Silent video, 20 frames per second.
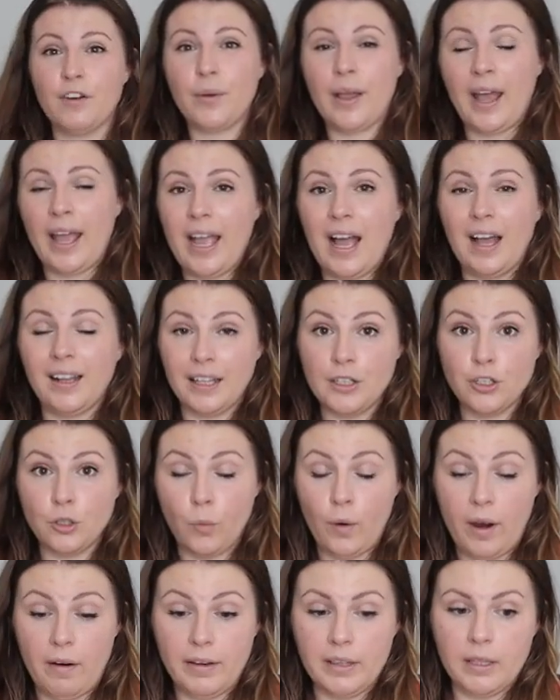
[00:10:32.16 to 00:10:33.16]
of okay. I'll end
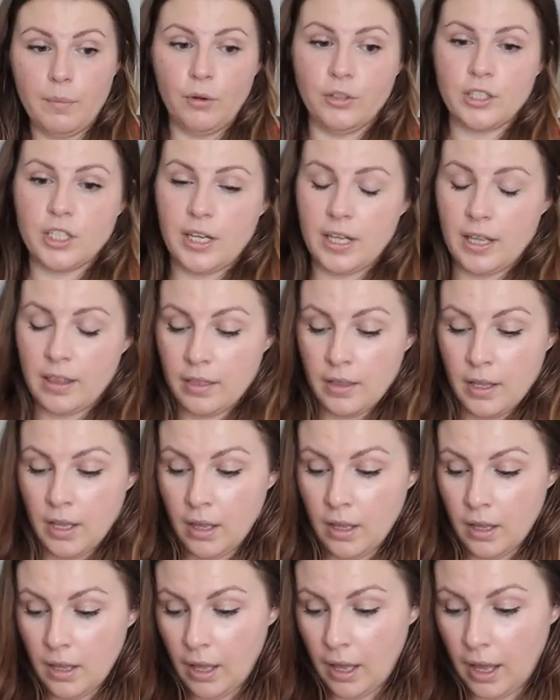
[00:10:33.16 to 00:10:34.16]
up wearing them underneath
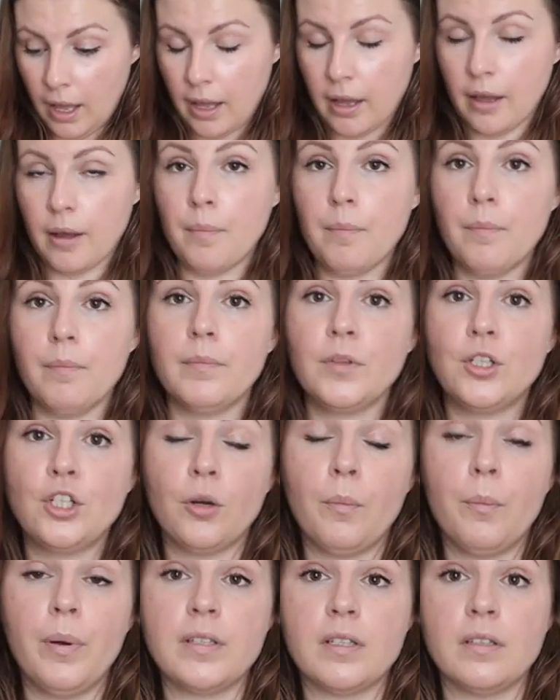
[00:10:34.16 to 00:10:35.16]
um,
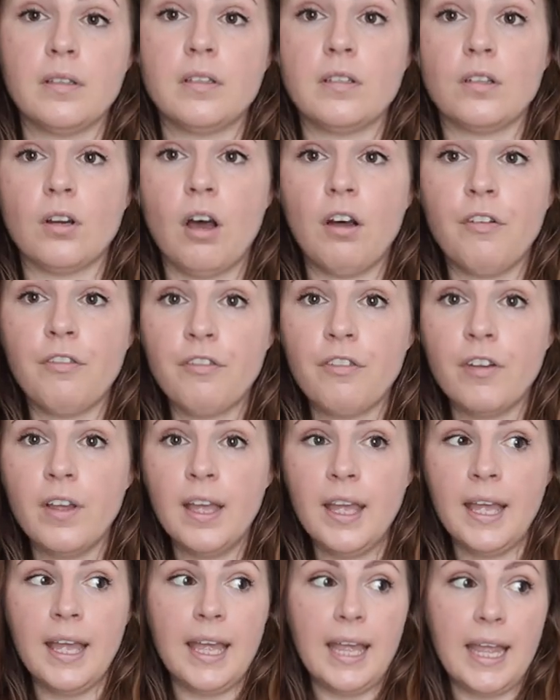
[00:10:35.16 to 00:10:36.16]
jumpers and stuff
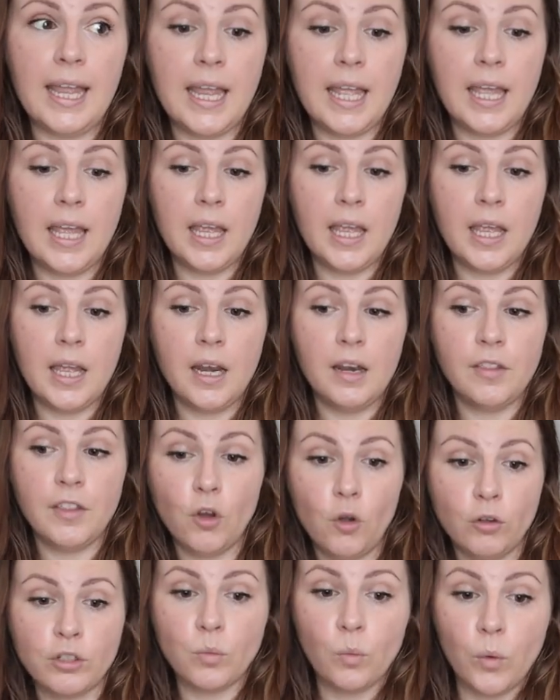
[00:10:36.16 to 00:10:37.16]
in
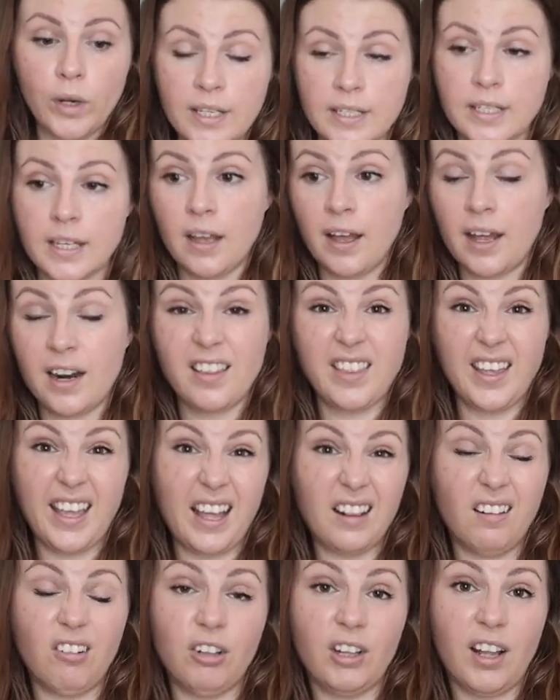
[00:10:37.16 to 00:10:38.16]
the autumn winter and I
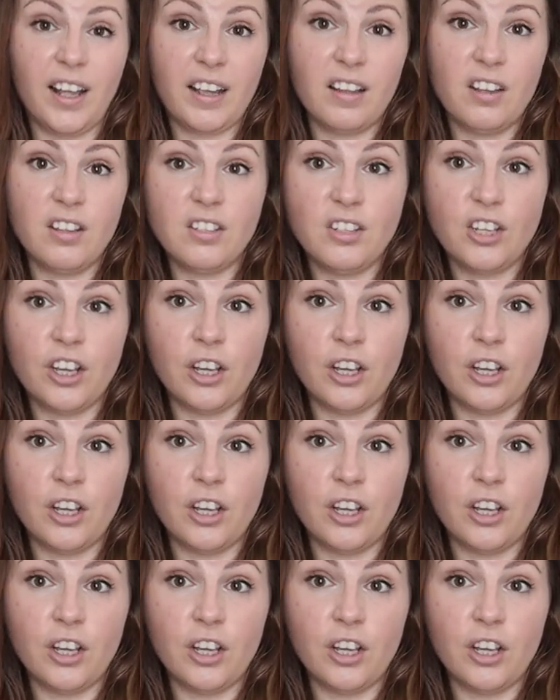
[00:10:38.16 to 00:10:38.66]
think Ella will like hers